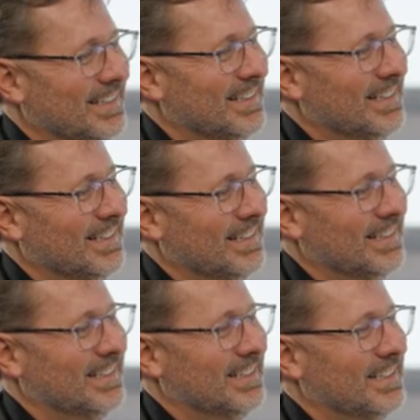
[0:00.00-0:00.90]

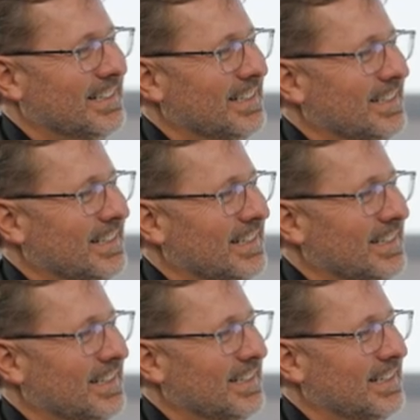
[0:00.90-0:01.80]

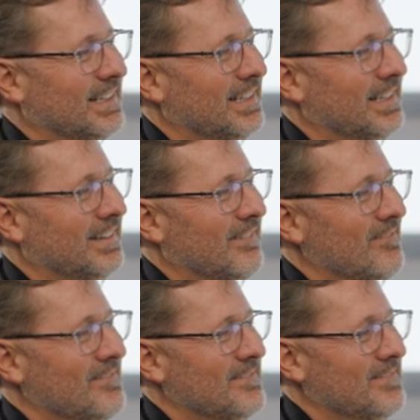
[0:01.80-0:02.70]

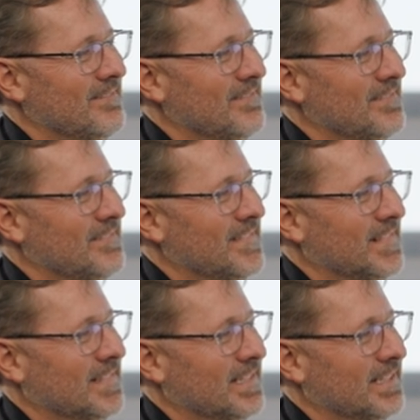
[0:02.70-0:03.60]

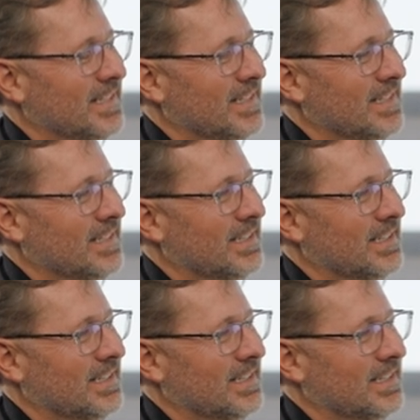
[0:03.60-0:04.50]

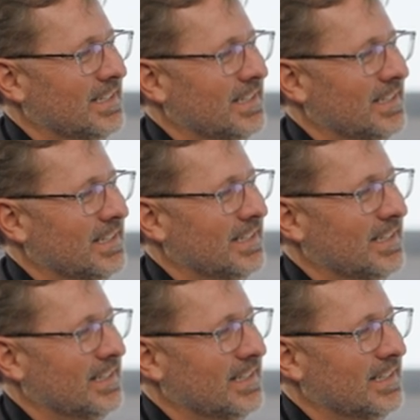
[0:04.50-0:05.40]

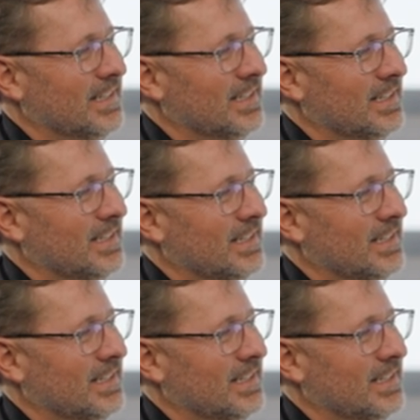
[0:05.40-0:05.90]
The person shown says nothing.